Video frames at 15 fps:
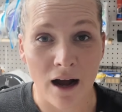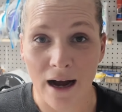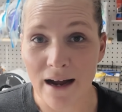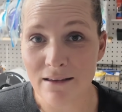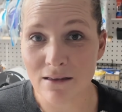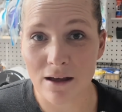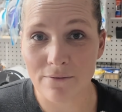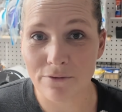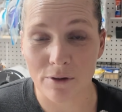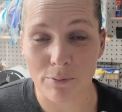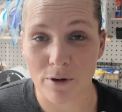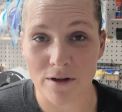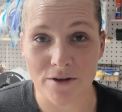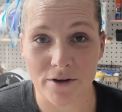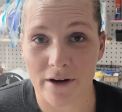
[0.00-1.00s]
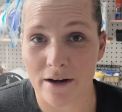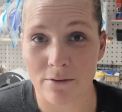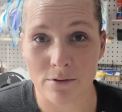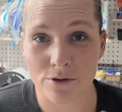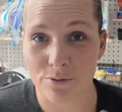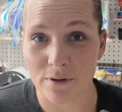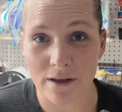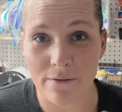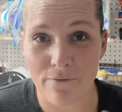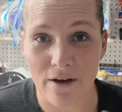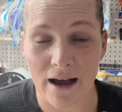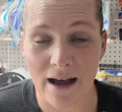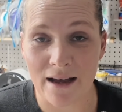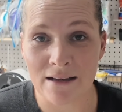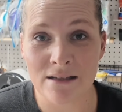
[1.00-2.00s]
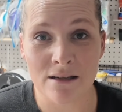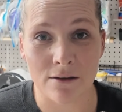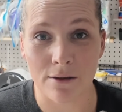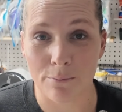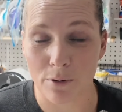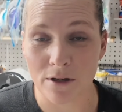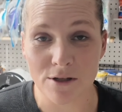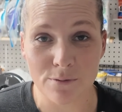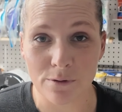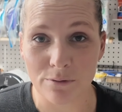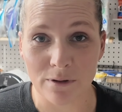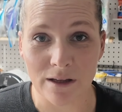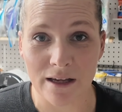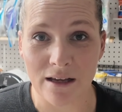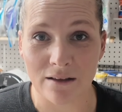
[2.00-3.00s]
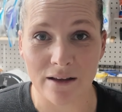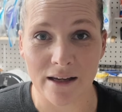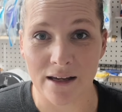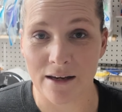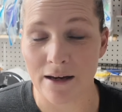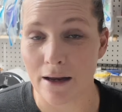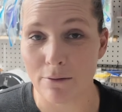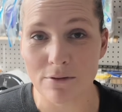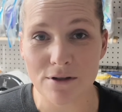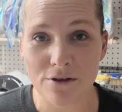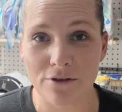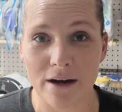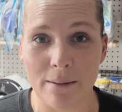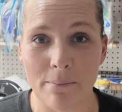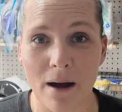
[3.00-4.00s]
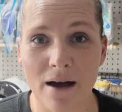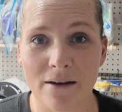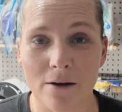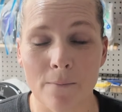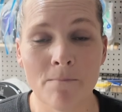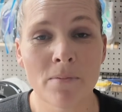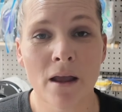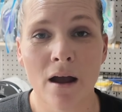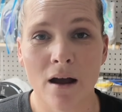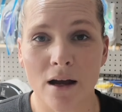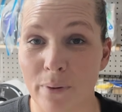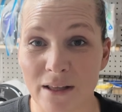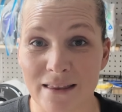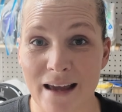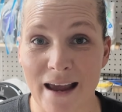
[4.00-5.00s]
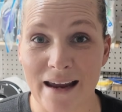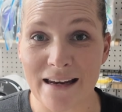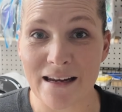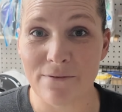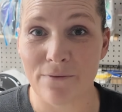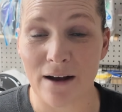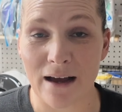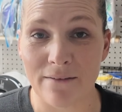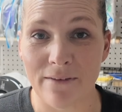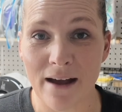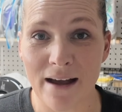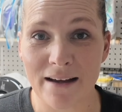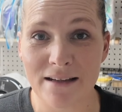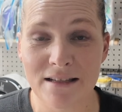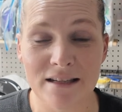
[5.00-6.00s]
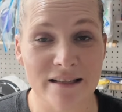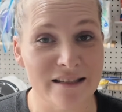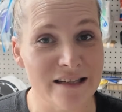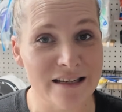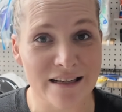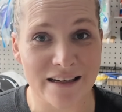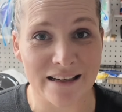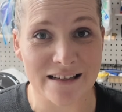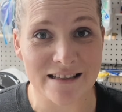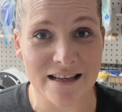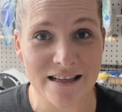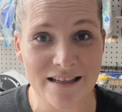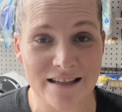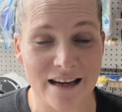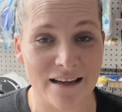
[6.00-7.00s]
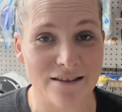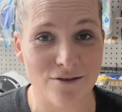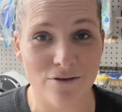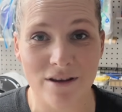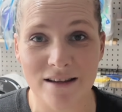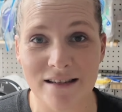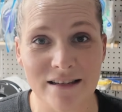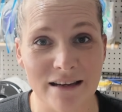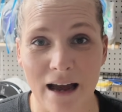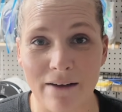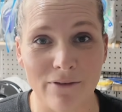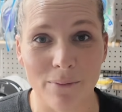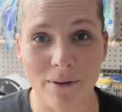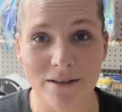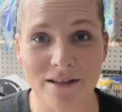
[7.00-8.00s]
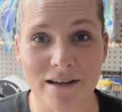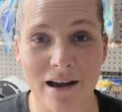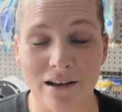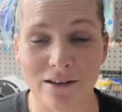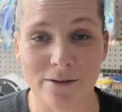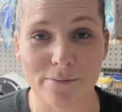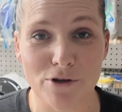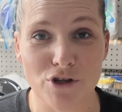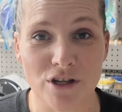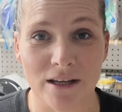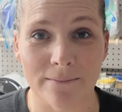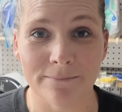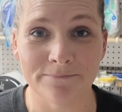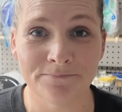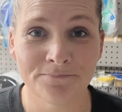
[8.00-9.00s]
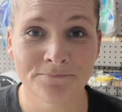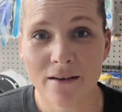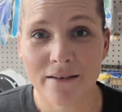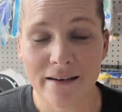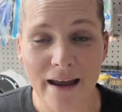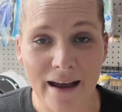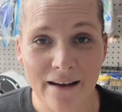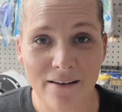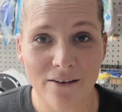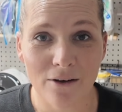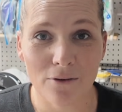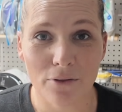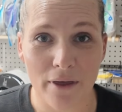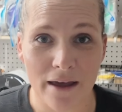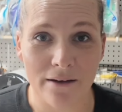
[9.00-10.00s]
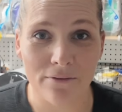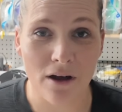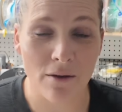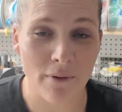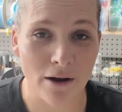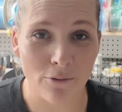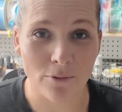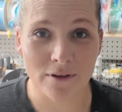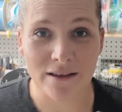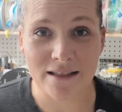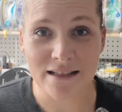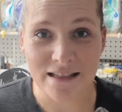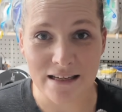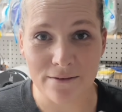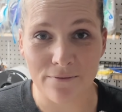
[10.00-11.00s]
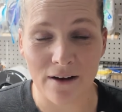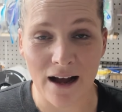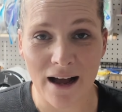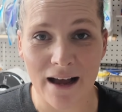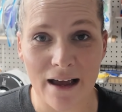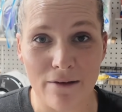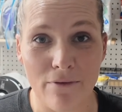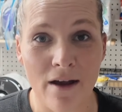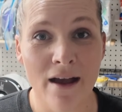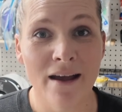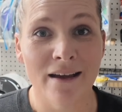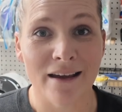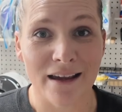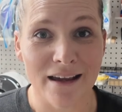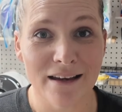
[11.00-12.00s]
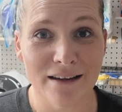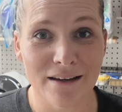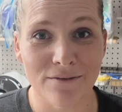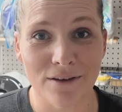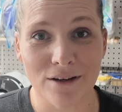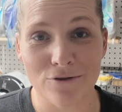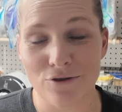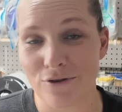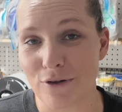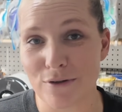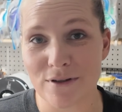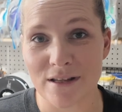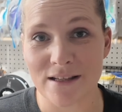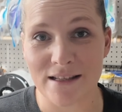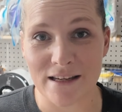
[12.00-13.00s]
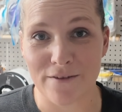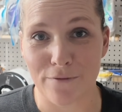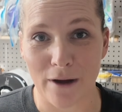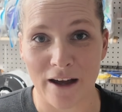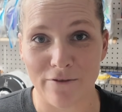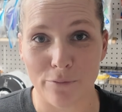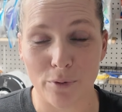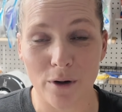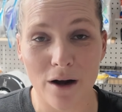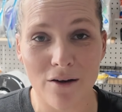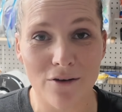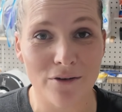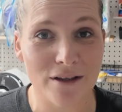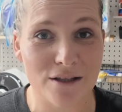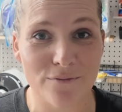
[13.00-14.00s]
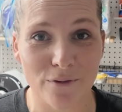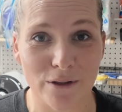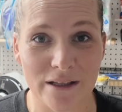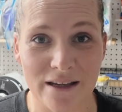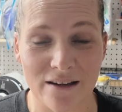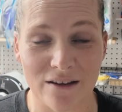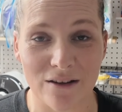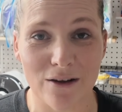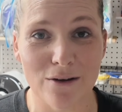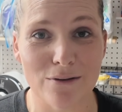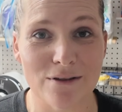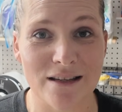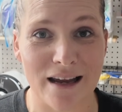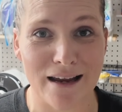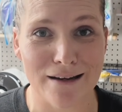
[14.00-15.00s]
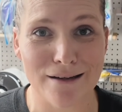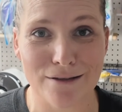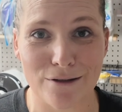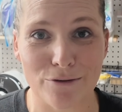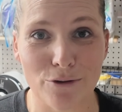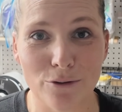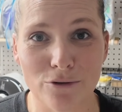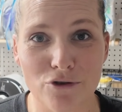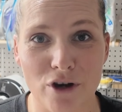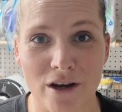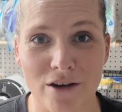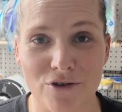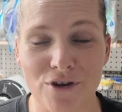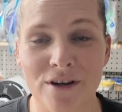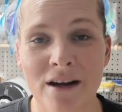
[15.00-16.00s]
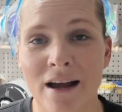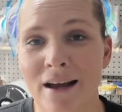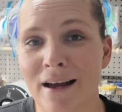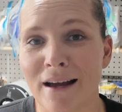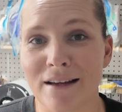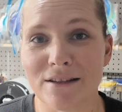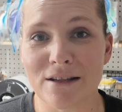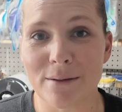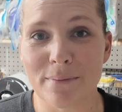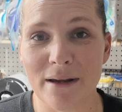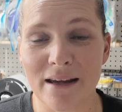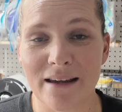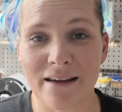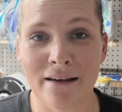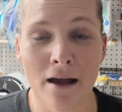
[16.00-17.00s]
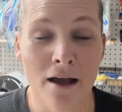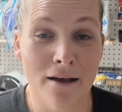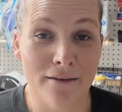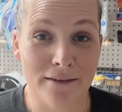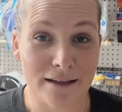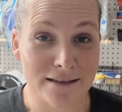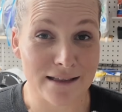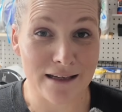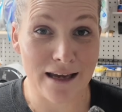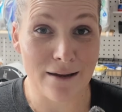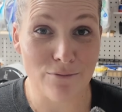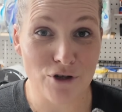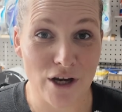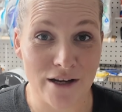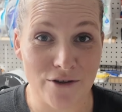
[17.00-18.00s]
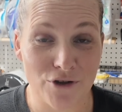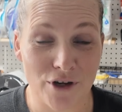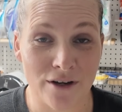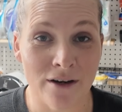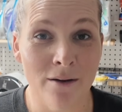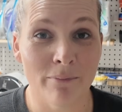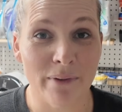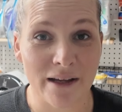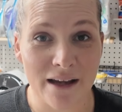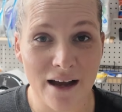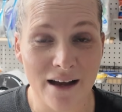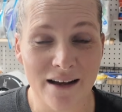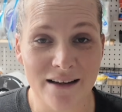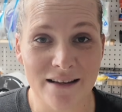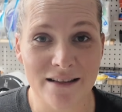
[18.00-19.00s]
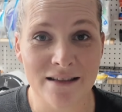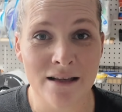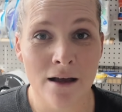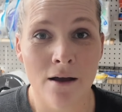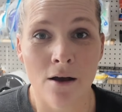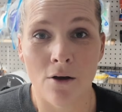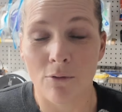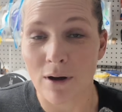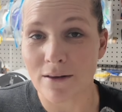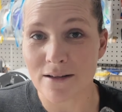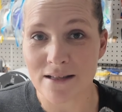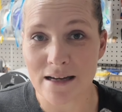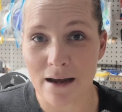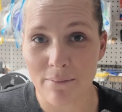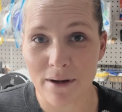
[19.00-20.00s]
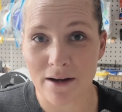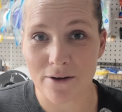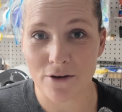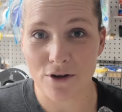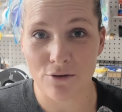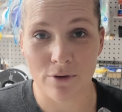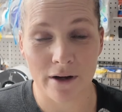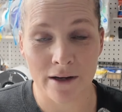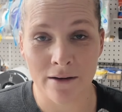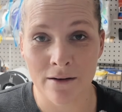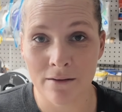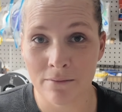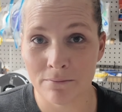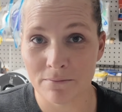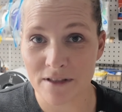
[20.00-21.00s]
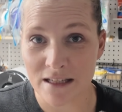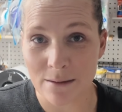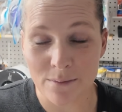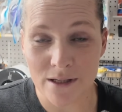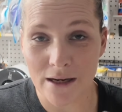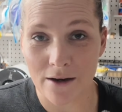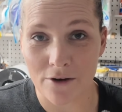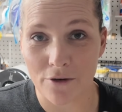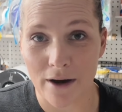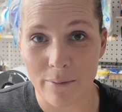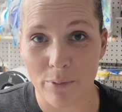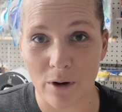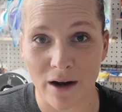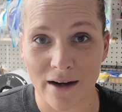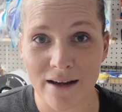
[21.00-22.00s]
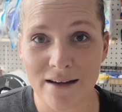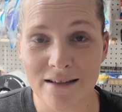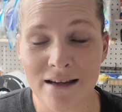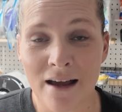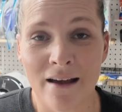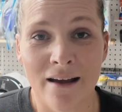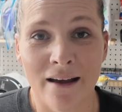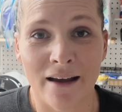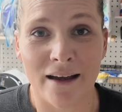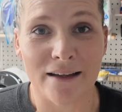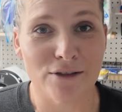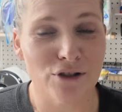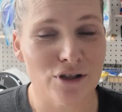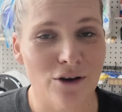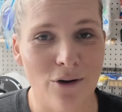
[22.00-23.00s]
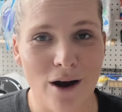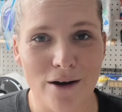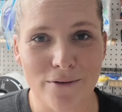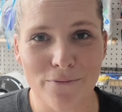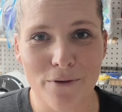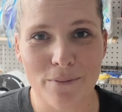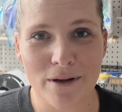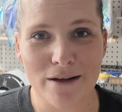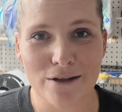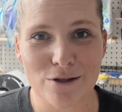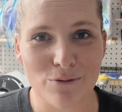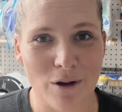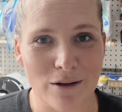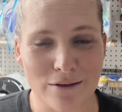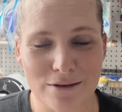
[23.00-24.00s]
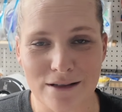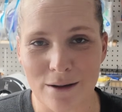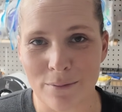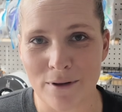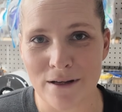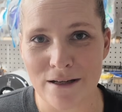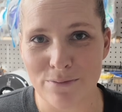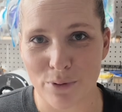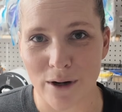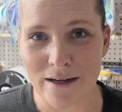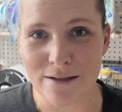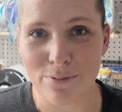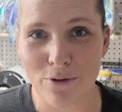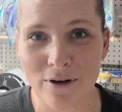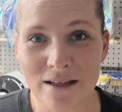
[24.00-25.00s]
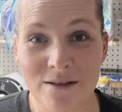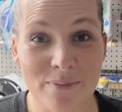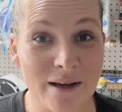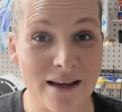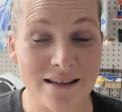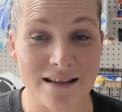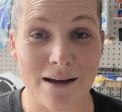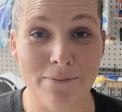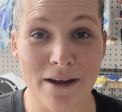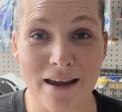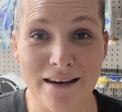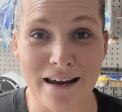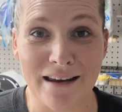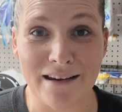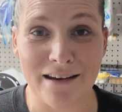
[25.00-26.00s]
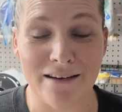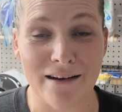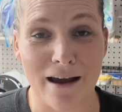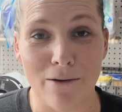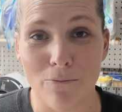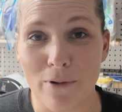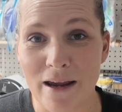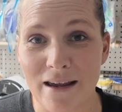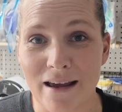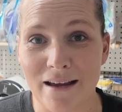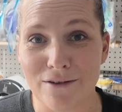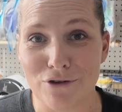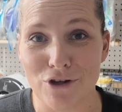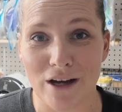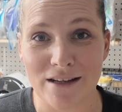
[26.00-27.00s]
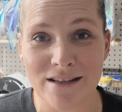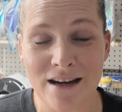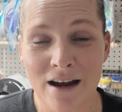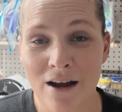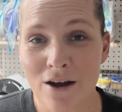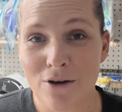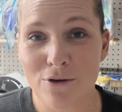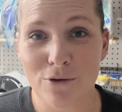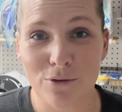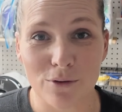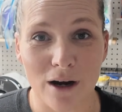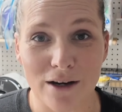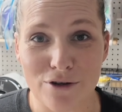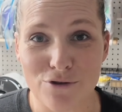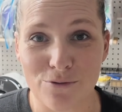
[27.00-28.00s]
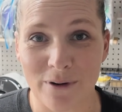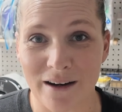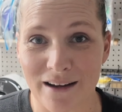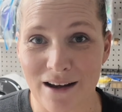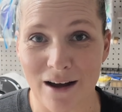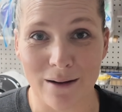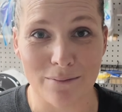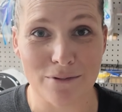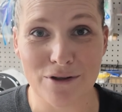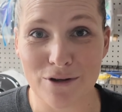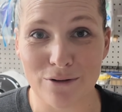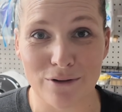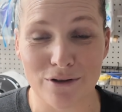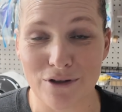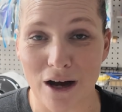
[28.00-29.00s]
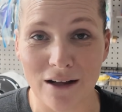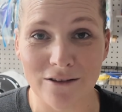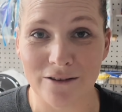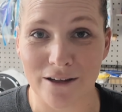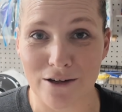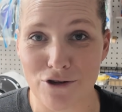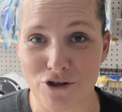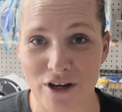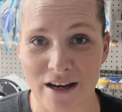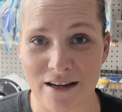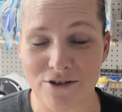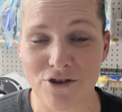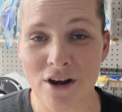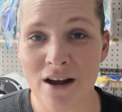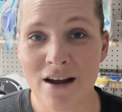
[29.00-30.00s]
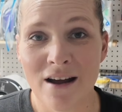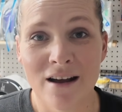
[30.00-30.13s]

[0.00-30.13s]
I loved the printer. It was really fast. The prints were really clean. It was a great model, but the 85X didn't exist yet. So they didn't have a multicolor machine. Now they have come out with the C5 and even introduced the C5 Pro that's fully enclosed and it's a tool changer. And to me, that's a game changer because while the Snapmaker U1 seems like a great product, it's so hard for me to swallow some of these price points because I'm Canadian and we get just crushed when it comes to the dollar exchange.